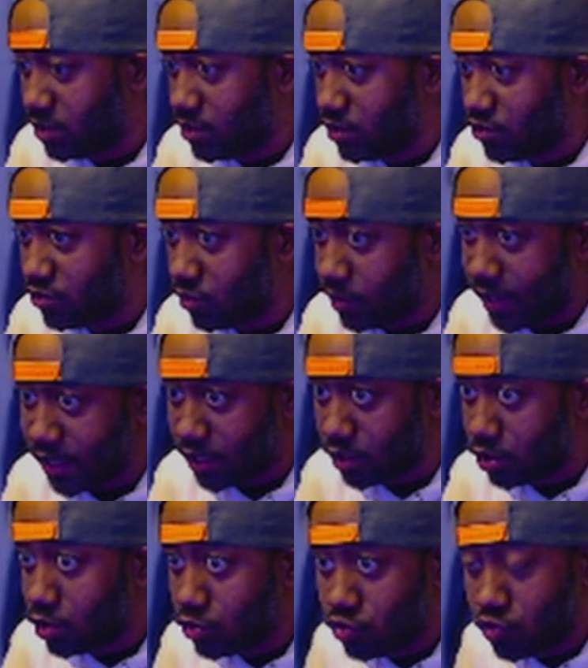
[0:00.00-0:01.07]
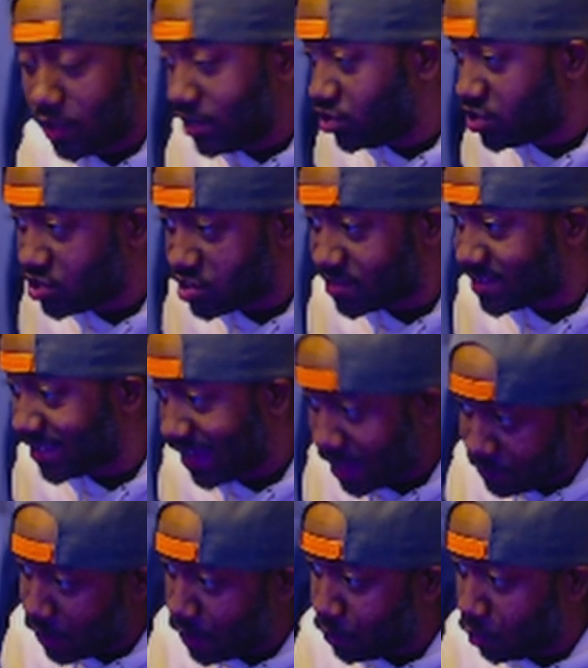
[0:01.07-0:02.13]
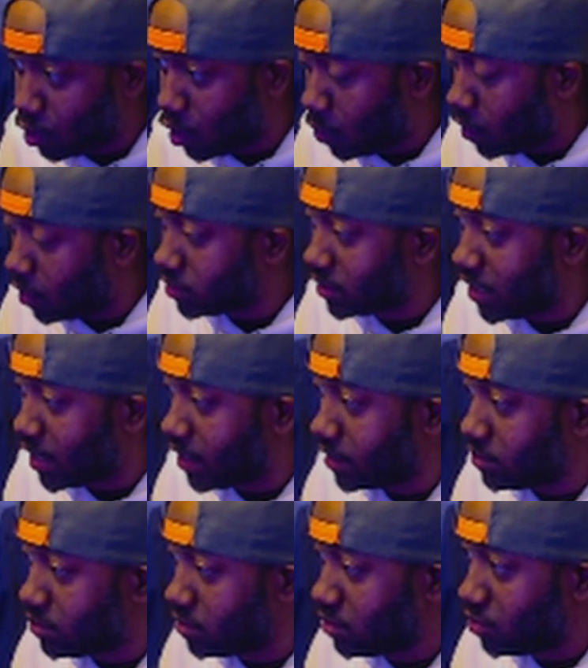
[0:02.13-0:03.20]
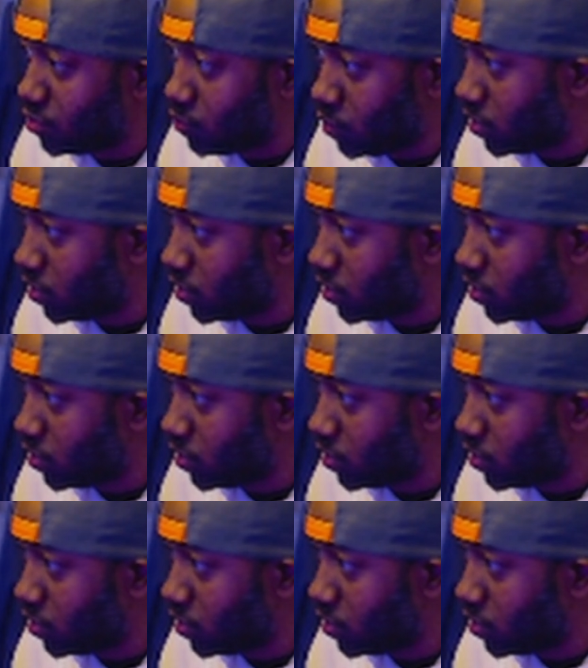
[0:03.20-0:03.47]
So, like, they should just let people go online with